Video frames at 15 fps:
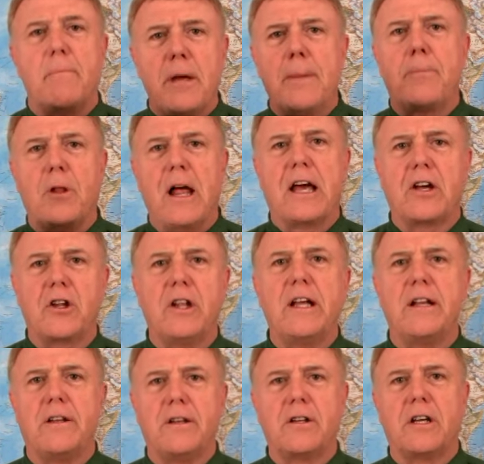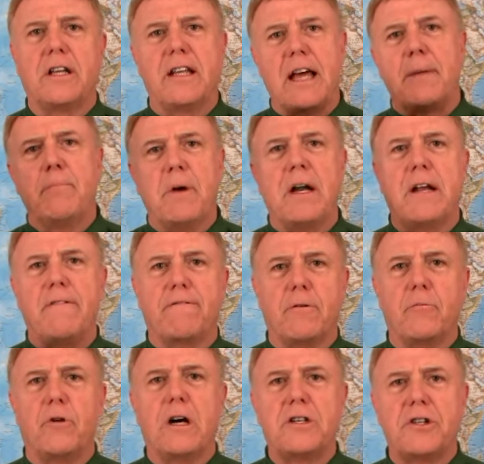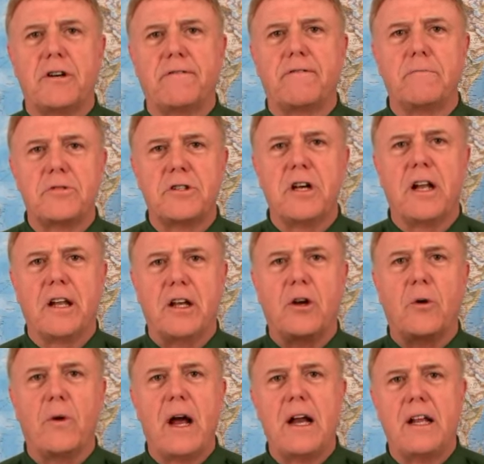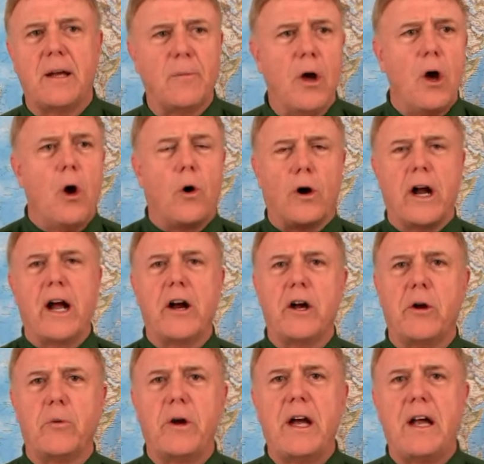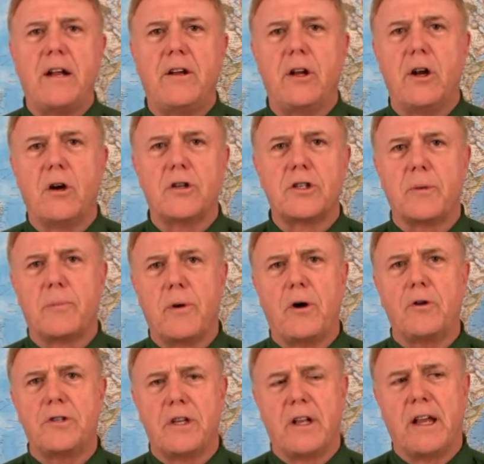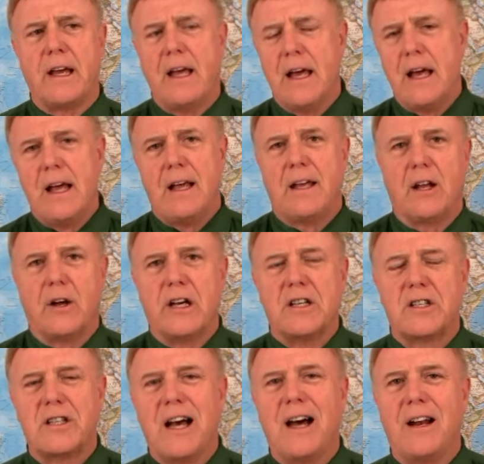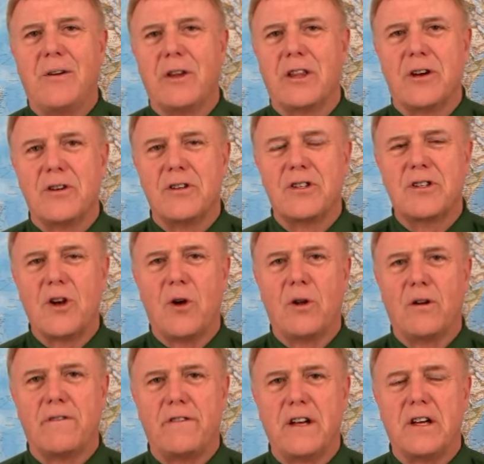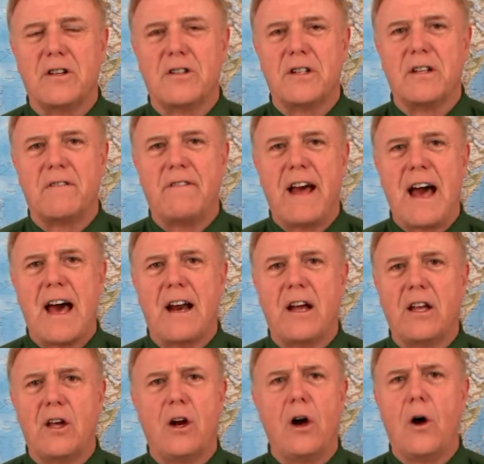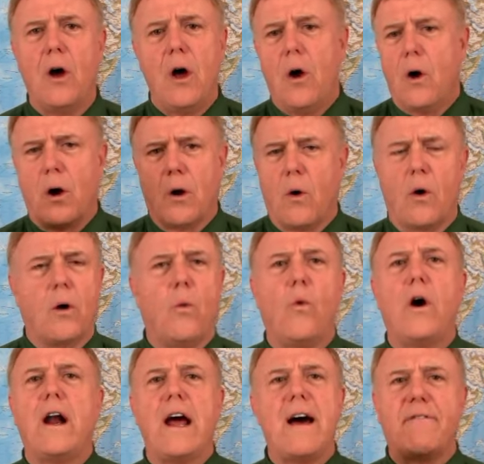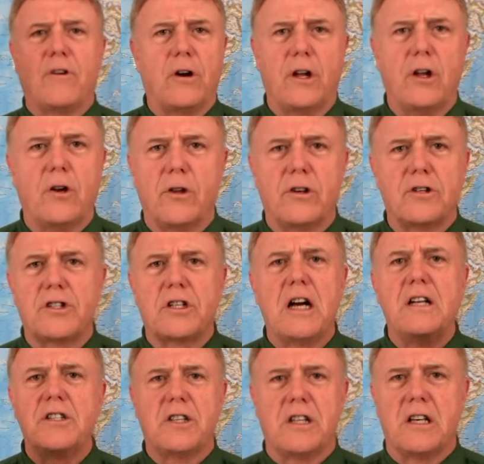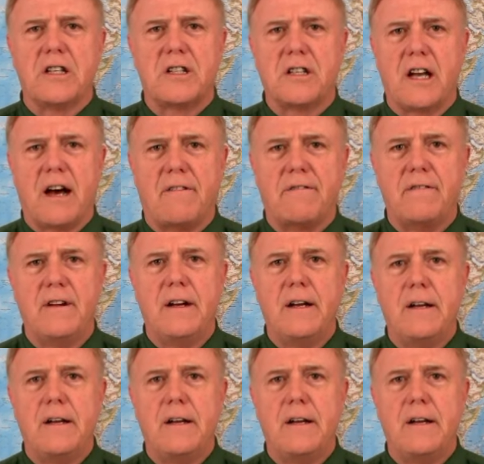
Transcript: people like Clinton could get money from Russia from selling uranium. Or Harry Reid, you know, supposedly, you know, his son with those solar fields in Nevada, you know, or whatever. You know, there's tons of this stuff.